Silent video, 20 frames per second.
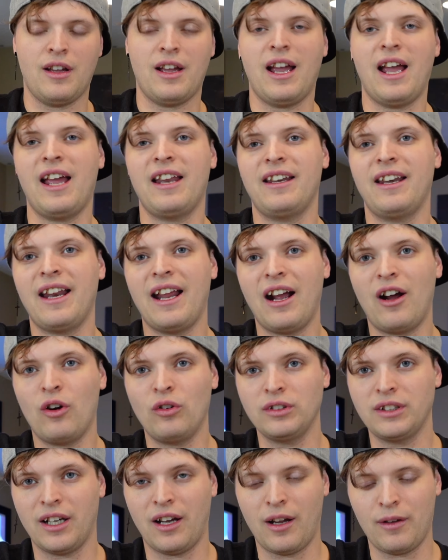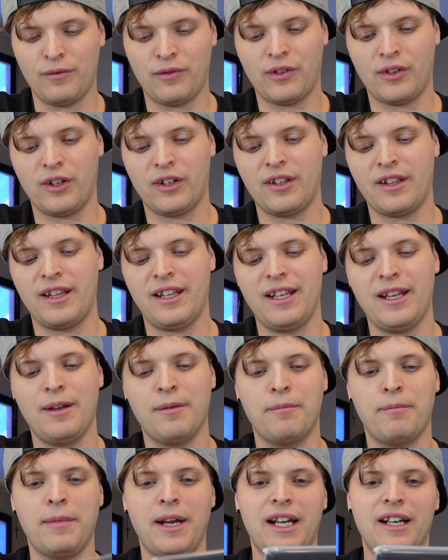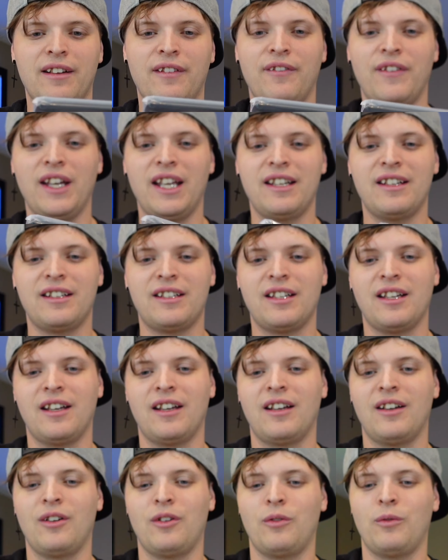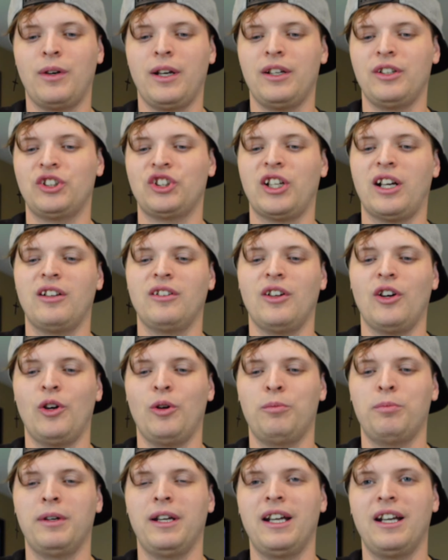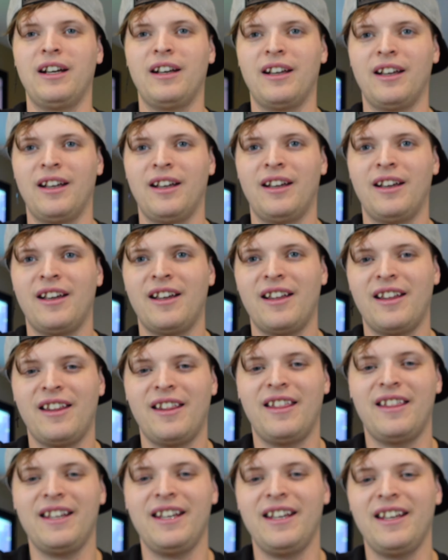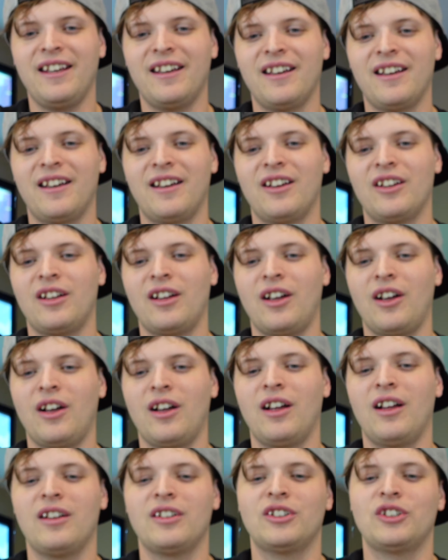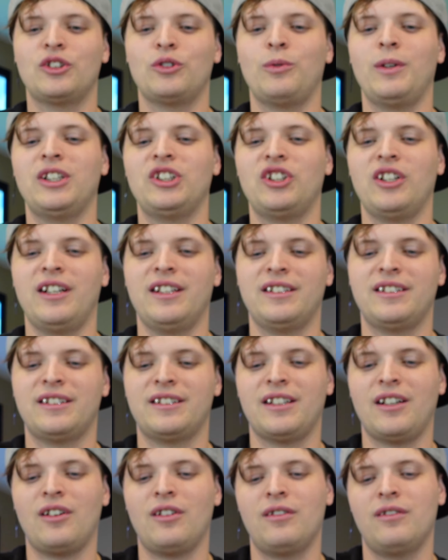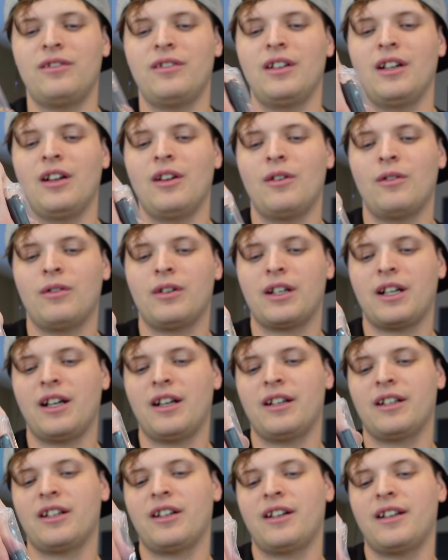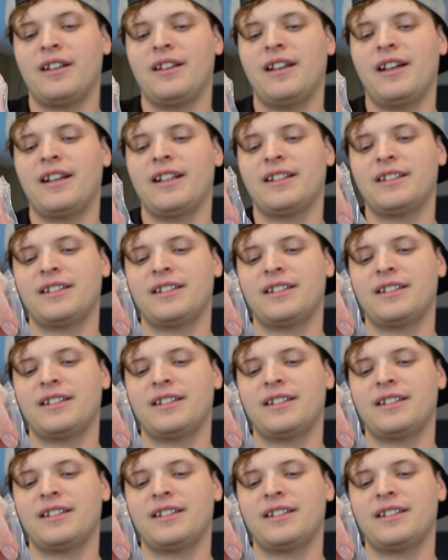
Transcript: And now, time for the main event. We shall open the Switch itself. Kind of gonna let it